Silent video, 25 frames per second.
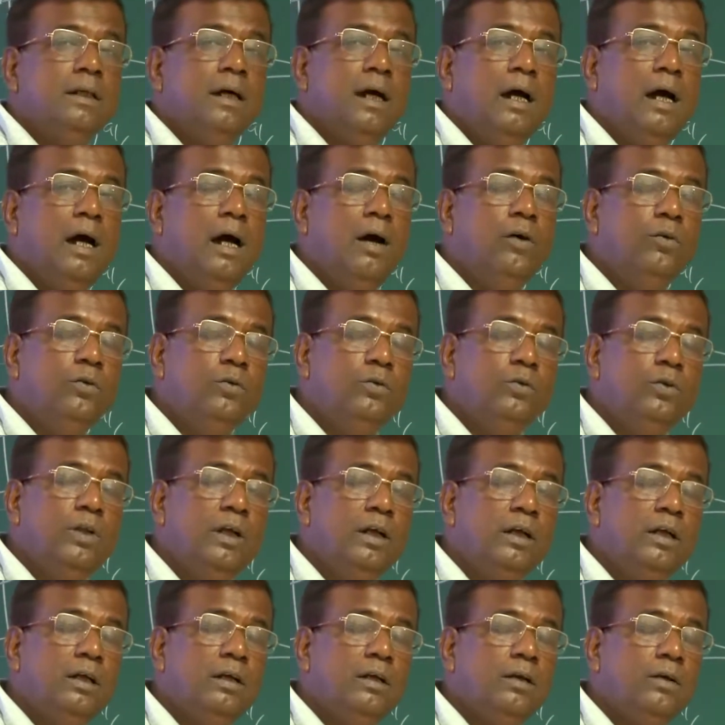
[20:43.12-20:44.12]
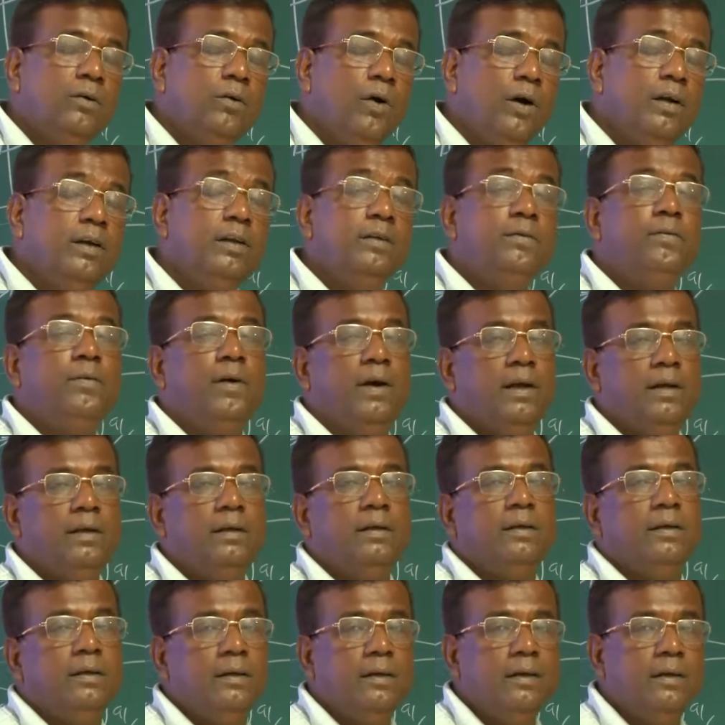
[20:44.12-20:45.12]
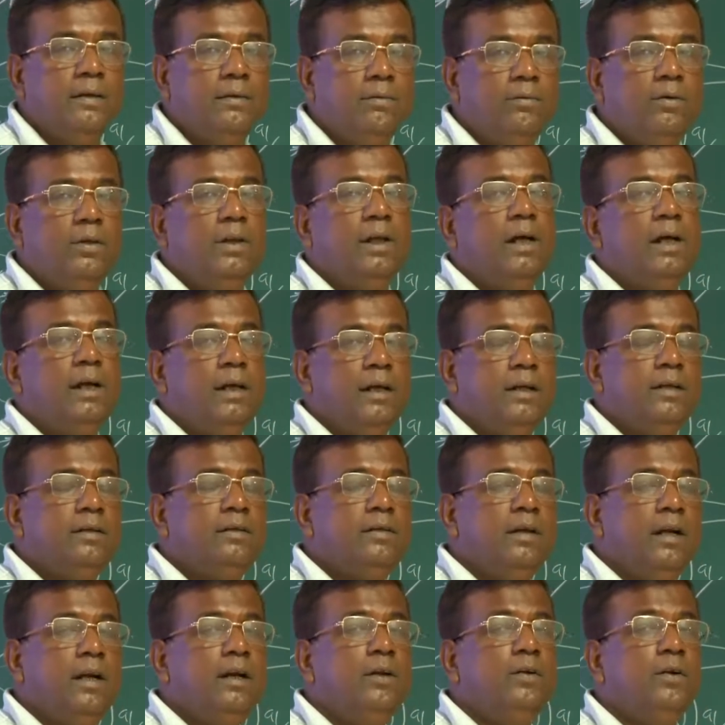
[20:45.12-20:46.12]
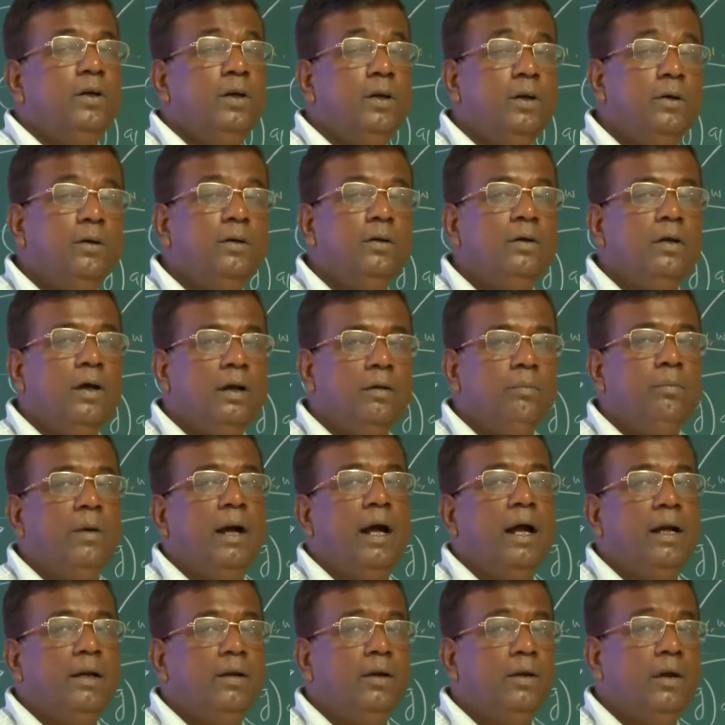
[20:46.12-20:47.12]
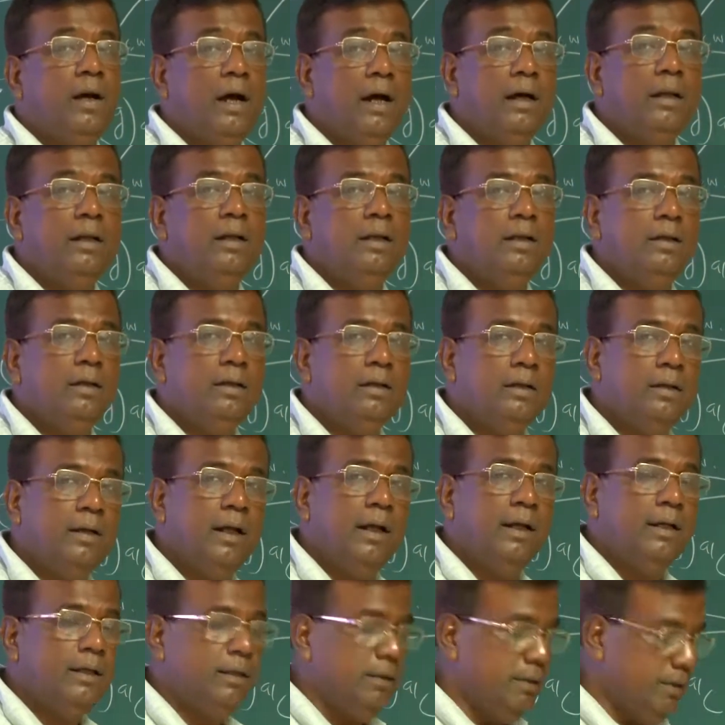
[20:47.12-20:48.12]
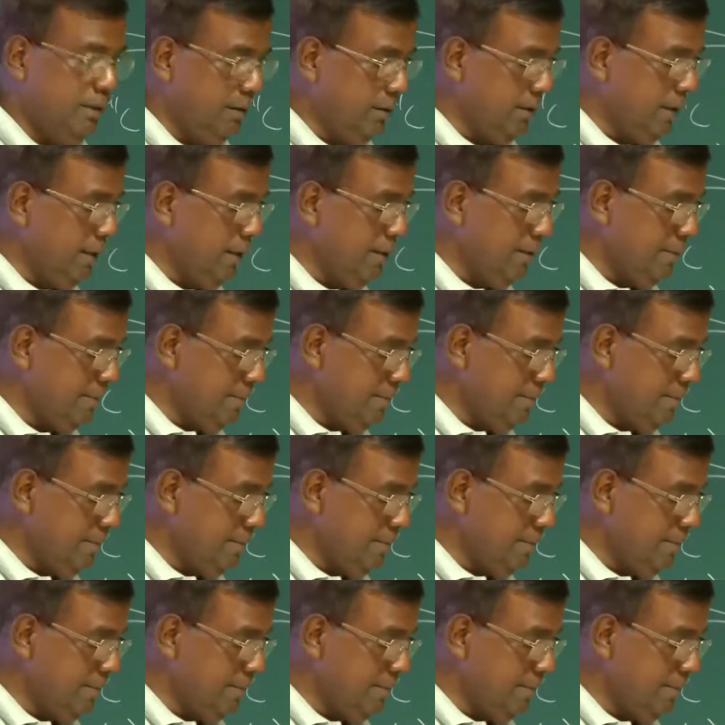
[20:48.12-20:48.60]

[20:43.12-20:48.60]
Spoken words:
how do they quantify whether it is really doing good or bad or ugly, right? Okay.